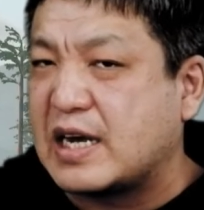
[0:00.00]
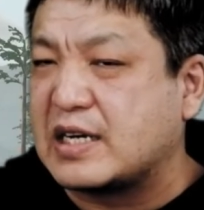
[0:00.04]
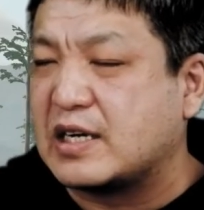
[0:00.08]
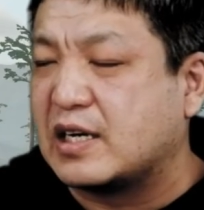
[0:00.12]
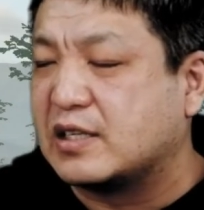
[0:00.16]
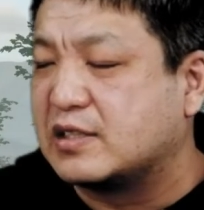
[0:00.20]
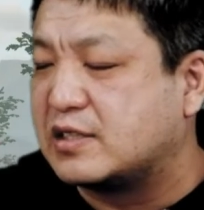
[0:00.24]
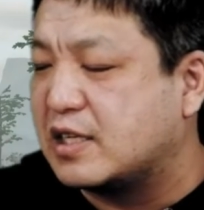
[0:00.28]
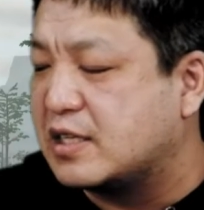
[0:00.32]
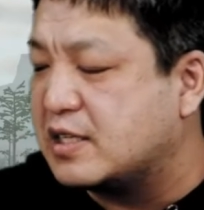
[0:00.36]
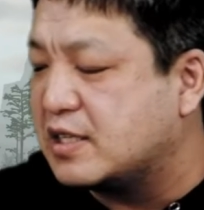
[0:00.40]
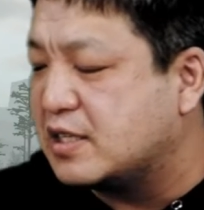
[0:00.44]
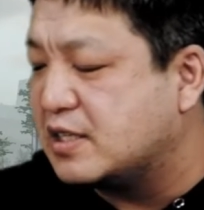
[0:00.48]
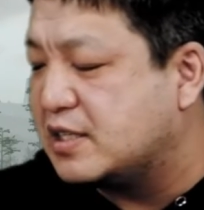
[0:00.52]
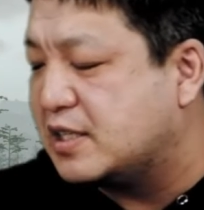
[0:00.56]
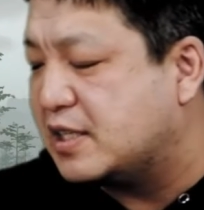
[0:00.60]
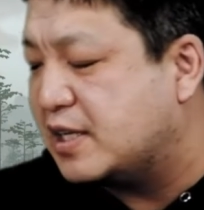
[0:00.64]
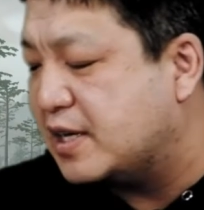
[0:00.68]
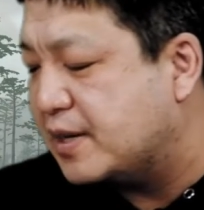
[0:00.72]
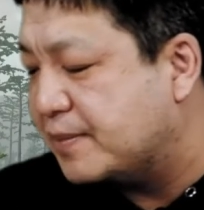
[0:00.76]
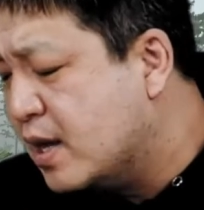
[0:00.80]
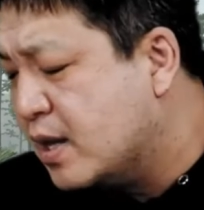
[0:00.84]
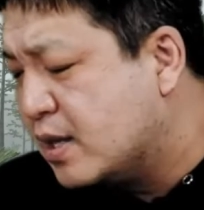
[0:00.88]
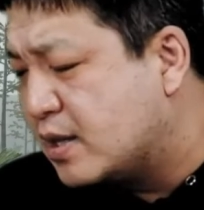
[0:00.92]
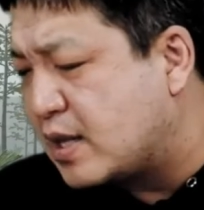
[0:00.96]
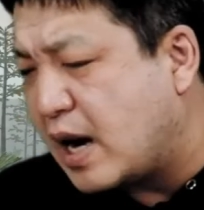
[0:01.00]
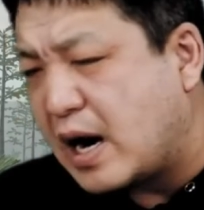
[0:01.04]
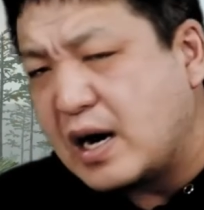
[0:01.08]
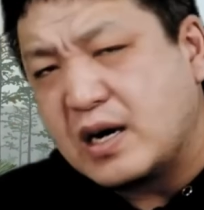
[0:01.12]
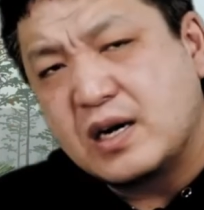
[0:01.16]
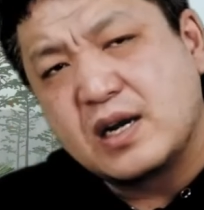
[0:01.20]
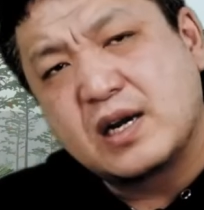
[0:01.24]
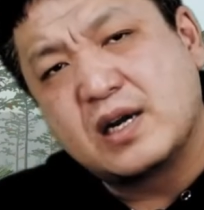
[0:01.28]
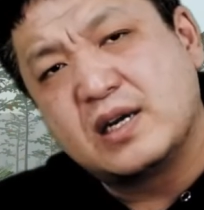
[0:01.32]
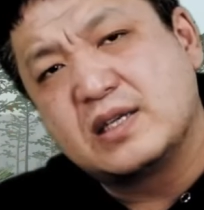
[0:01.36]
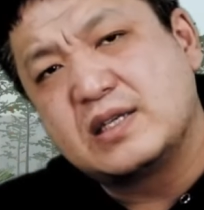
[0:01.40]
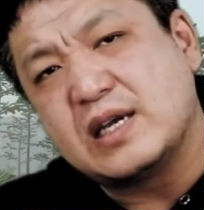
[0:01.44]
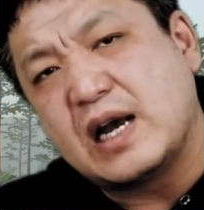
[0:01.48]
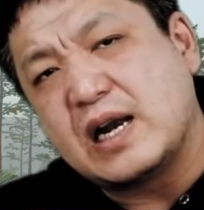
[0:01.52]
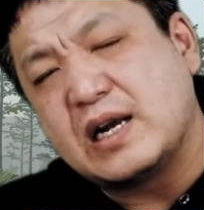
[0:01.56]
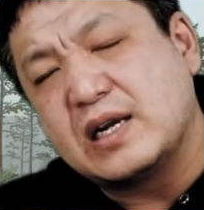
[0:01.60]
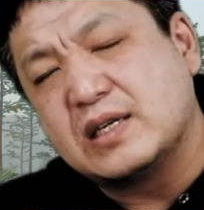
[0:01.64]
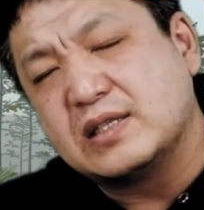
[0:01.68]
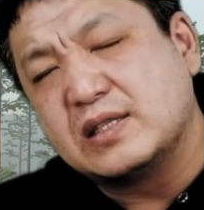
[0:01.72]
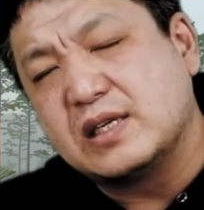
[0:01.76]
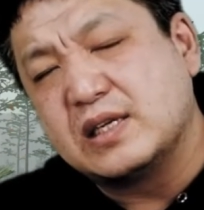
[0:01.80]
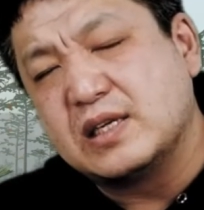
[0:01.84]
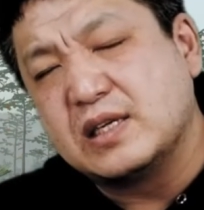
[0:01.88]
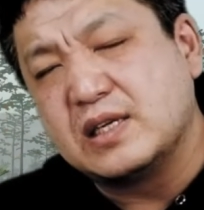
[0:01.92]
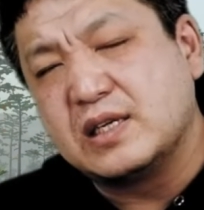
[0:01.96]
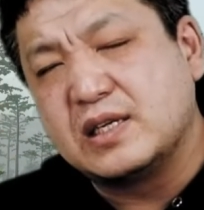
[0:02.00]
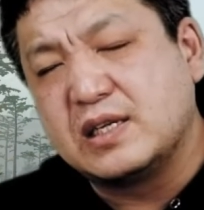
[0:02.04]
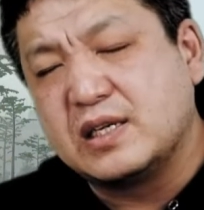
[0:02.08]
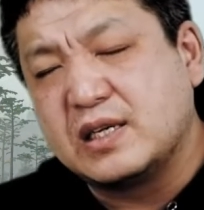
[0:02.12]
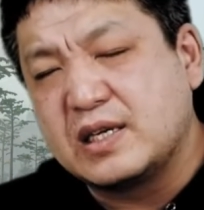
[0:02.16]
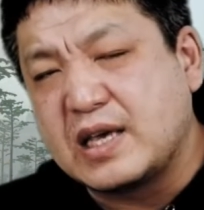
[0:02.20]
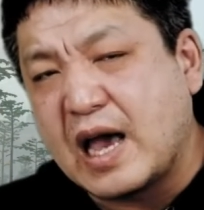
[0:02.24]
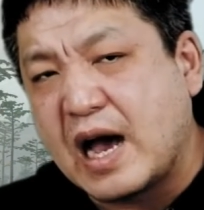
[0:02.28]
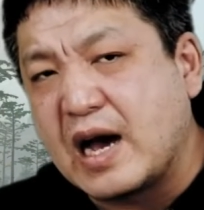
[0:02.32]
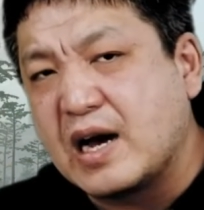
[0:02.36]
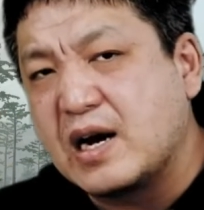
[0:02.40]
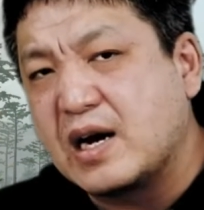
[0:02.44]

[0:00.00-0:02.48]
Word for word: sail, and the end of the sail was here,